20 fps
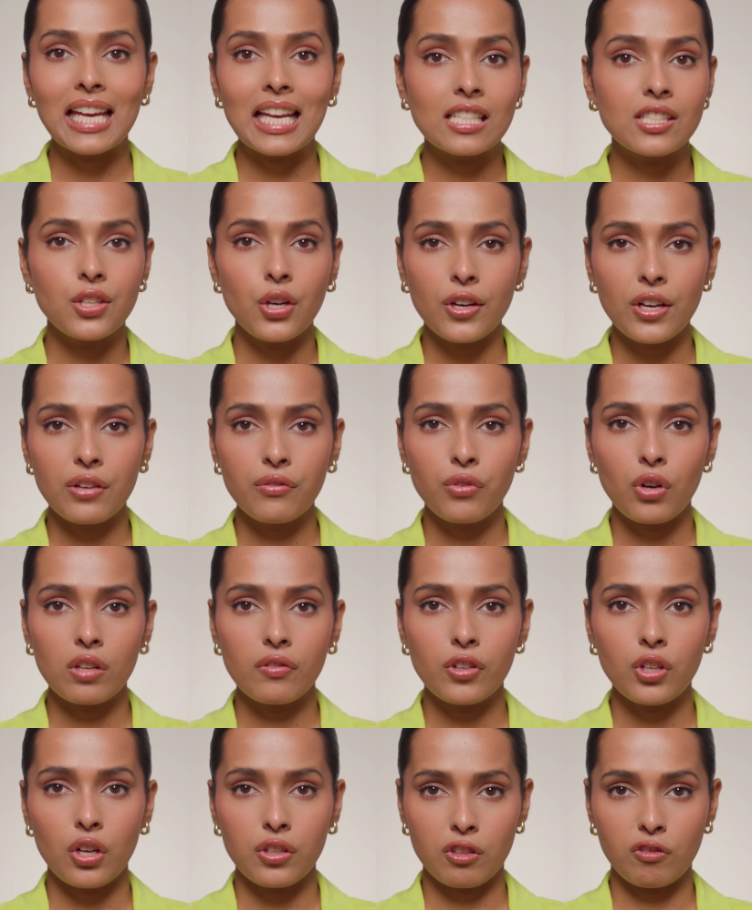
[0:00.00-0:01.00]
It's going to involve
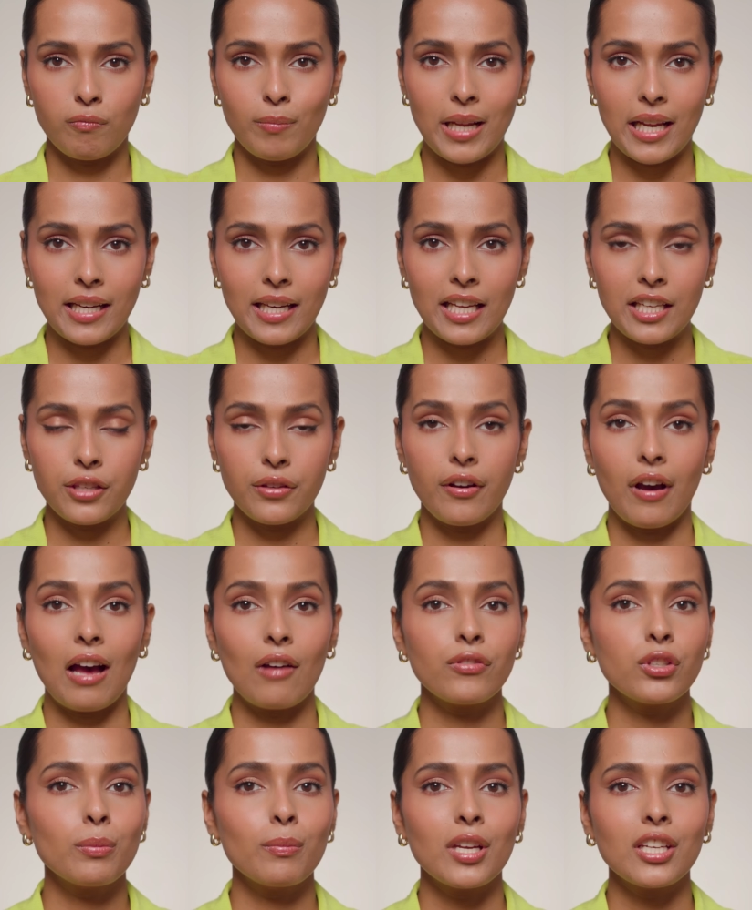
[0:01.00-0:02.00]
a lot of blending. You
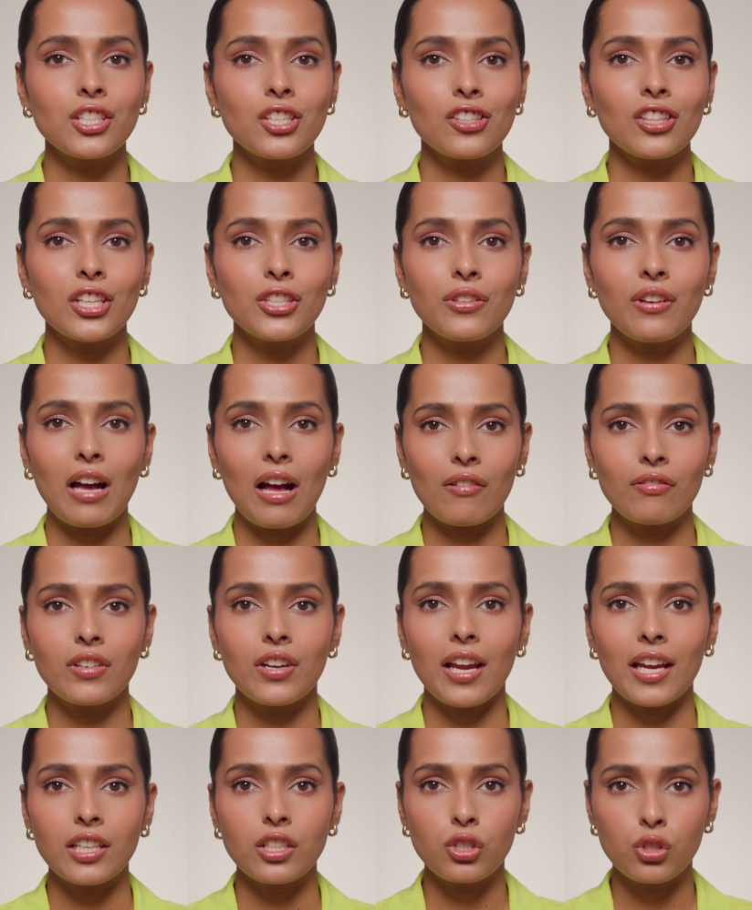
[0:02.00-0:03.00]
have to make sure that you have the
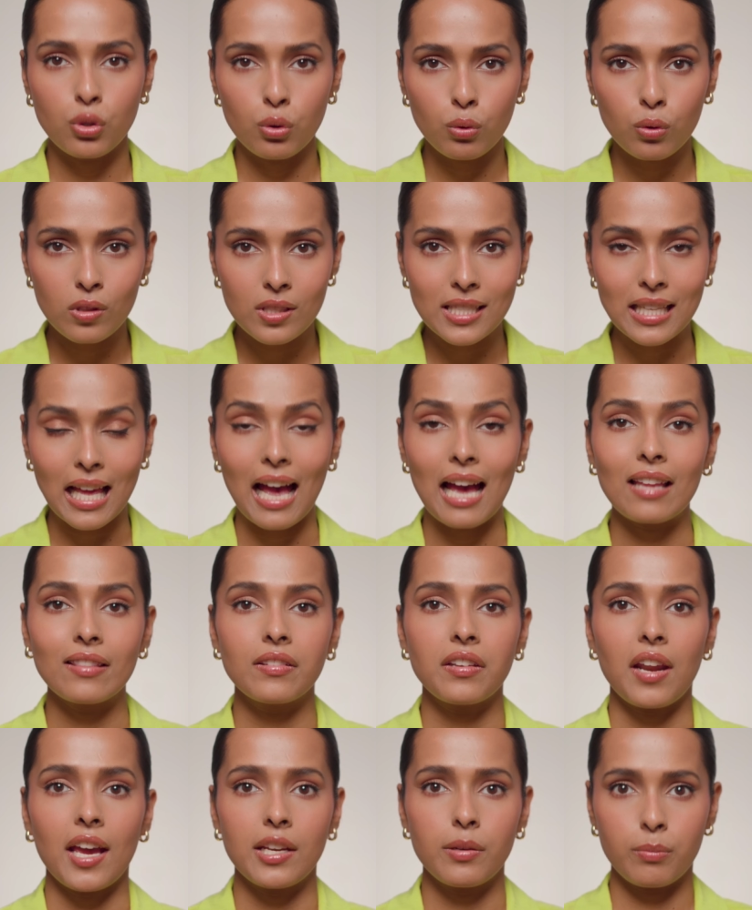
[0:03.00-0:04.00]
right tools and
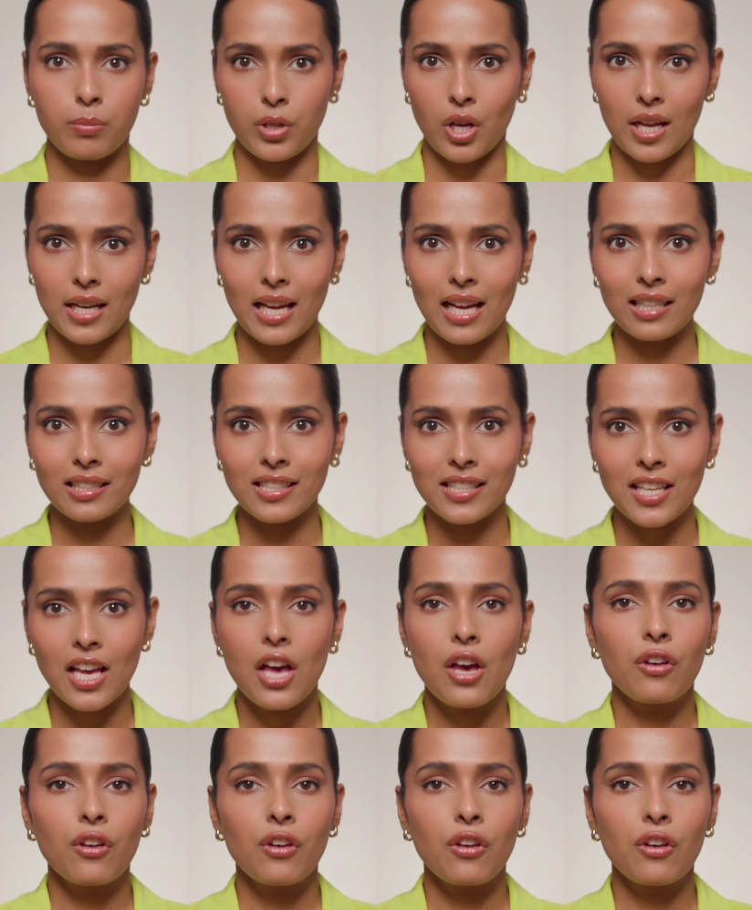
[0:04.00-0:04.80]
the right products.